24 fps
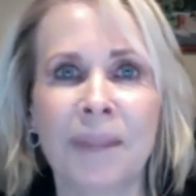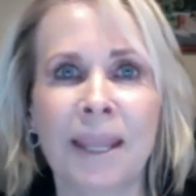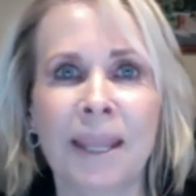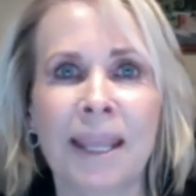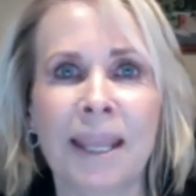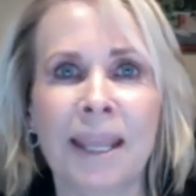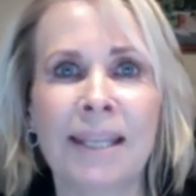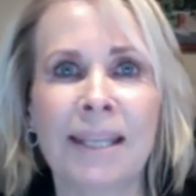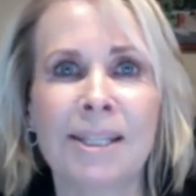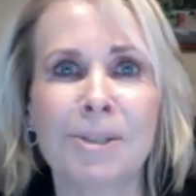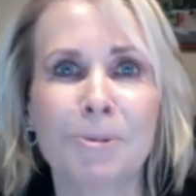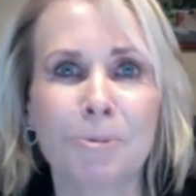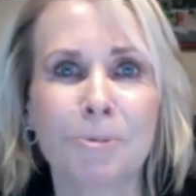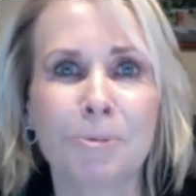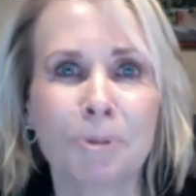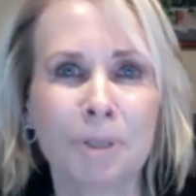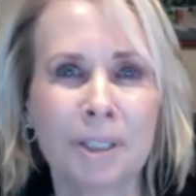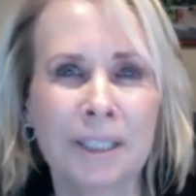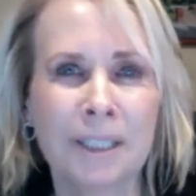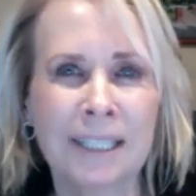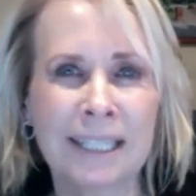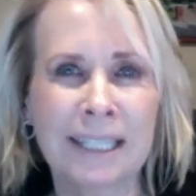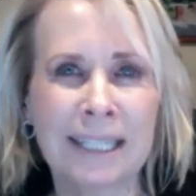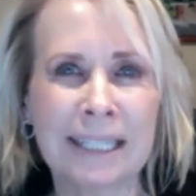it's
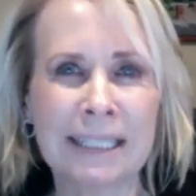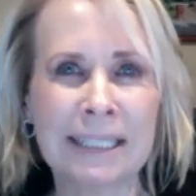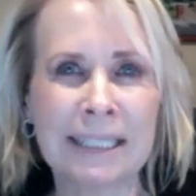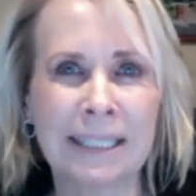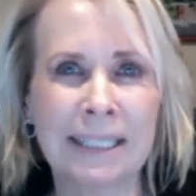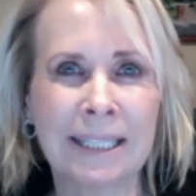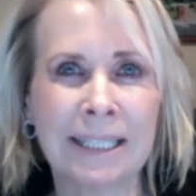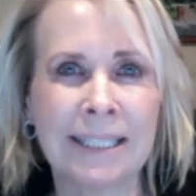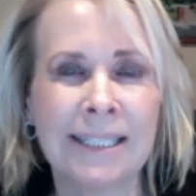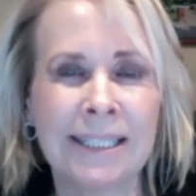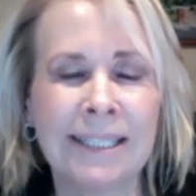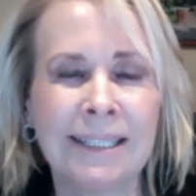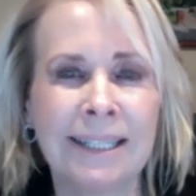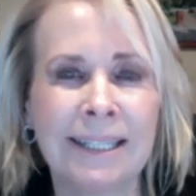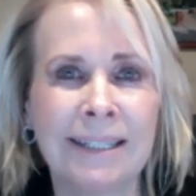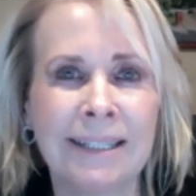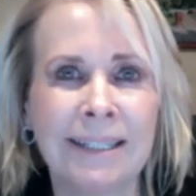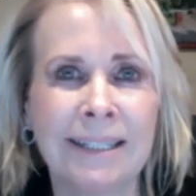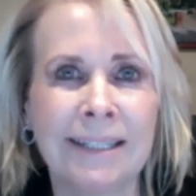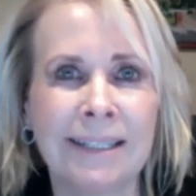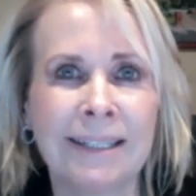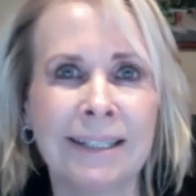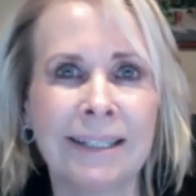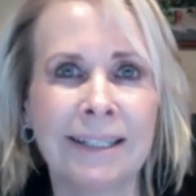really in the,
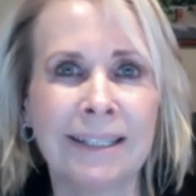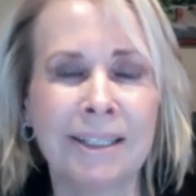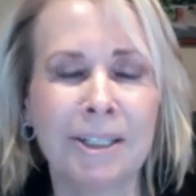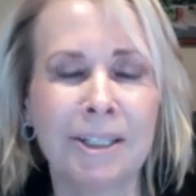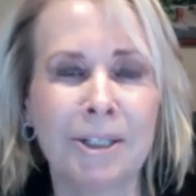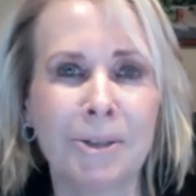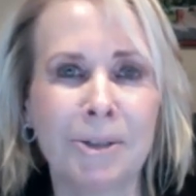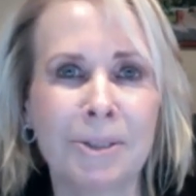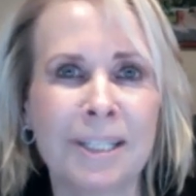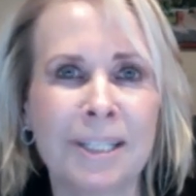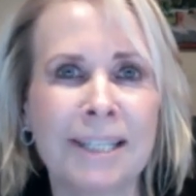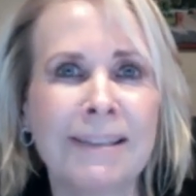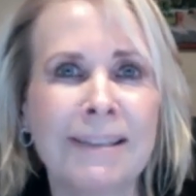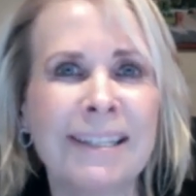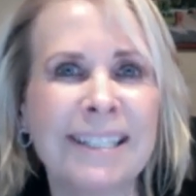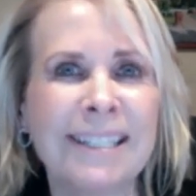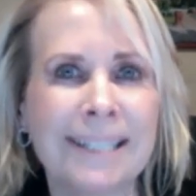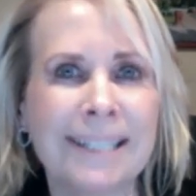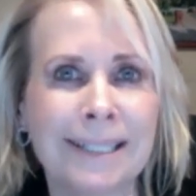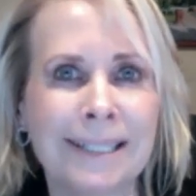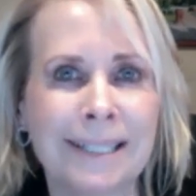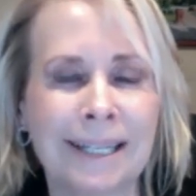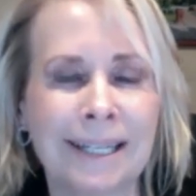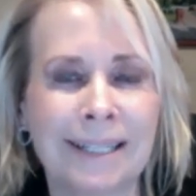it's in the
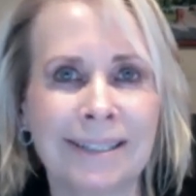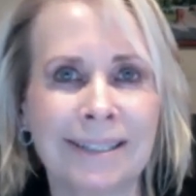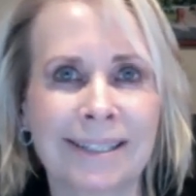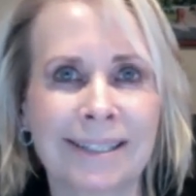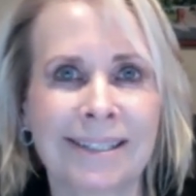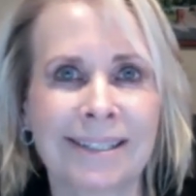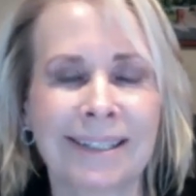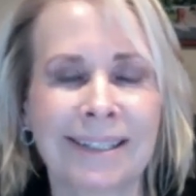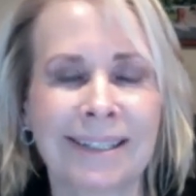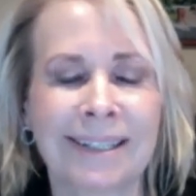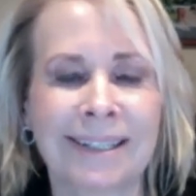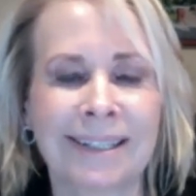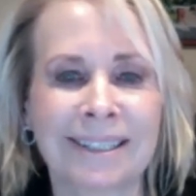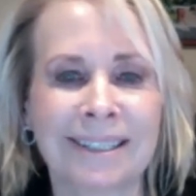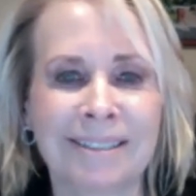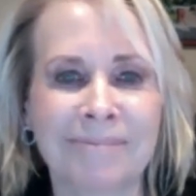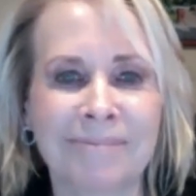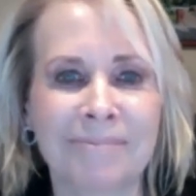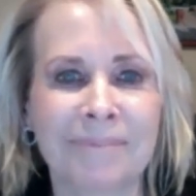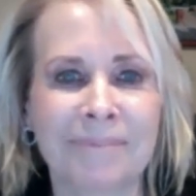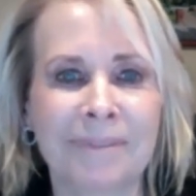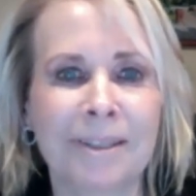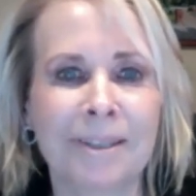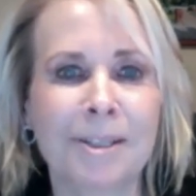details,
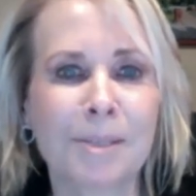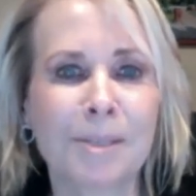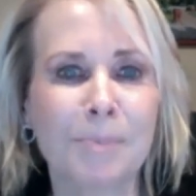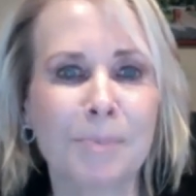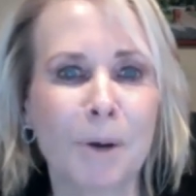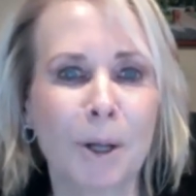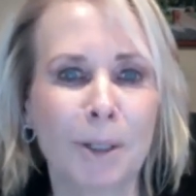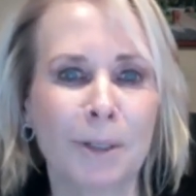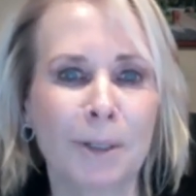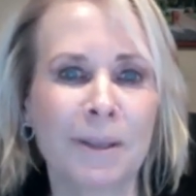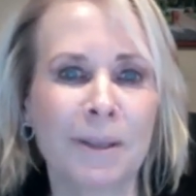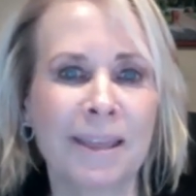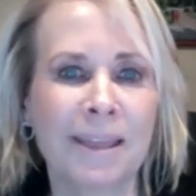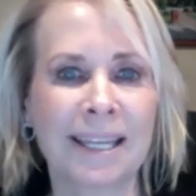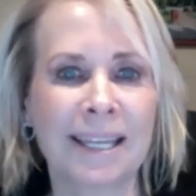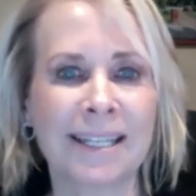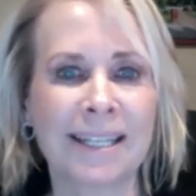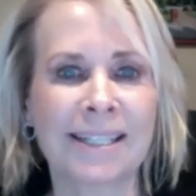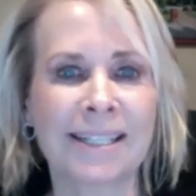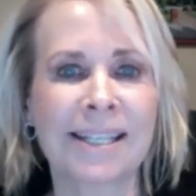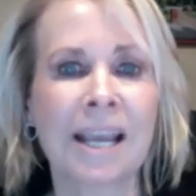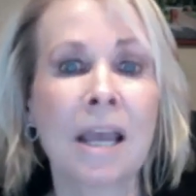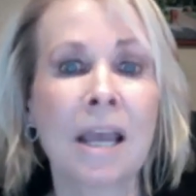the smaller things.